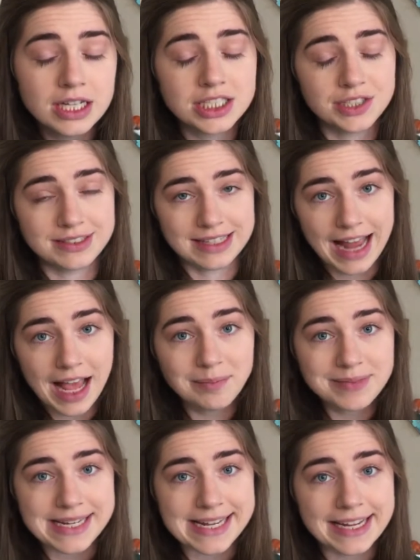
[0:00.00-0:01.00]
She was an
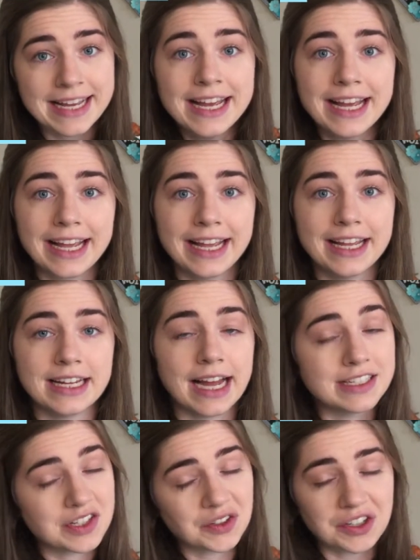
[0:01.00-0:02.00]
MD, and
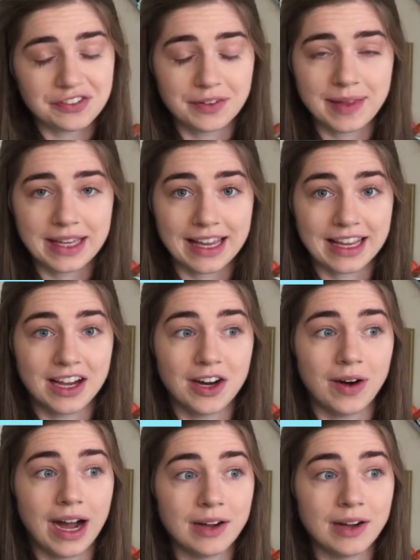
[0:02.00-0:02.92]
I told her from the get-go,